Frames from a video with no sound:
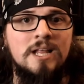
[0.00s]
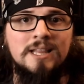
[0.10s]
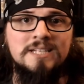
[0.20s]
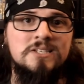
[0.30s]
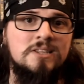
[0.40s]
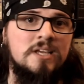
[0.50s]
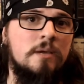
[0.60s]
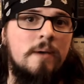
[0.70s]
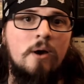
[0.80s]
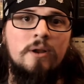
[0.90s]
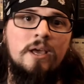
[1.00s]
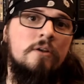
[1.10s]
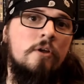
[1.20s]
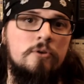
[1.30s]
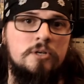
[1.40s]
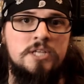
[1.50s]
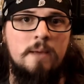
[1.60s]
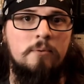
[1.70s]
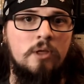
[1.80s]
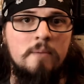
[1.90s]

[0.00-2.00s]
let's think about another example.